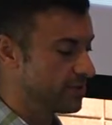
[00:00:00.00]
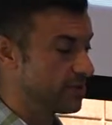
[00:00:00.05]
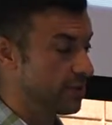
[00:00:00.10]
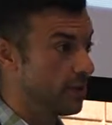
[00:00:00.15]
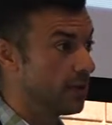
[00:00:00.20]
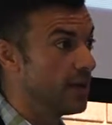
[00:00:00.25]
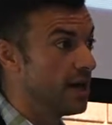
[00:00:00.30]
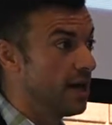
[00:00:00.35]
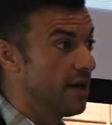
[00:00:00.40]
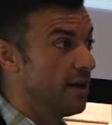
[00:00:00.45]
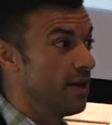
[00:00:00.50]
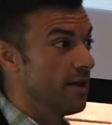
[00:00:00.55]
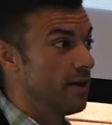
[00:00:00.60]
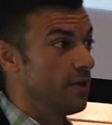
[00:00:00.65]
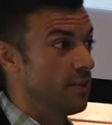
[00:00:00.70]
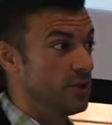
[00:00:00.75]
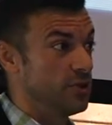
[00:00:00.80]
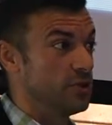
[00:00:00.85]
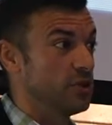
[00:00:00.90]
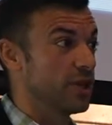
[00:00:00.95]
So
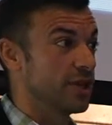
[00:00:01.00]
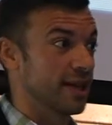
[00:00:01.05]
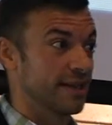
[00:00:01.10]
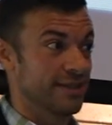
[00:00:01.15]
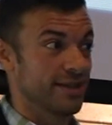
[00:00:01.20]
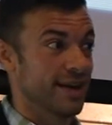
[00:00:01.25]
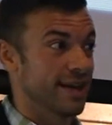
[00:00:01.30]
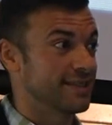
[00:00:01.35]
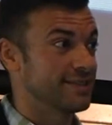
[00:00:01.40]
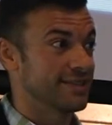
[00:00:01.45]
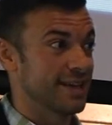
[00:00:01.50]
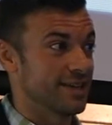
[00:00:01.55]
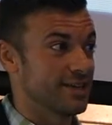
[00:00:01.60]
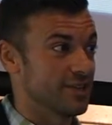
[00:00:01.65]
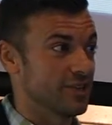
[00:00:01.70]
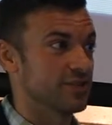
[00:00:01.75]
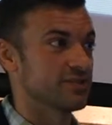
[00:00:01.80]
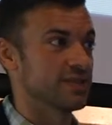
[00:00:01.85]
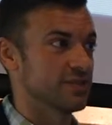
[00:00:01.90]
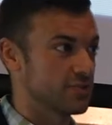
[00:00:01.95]
when you look at the next 10 years,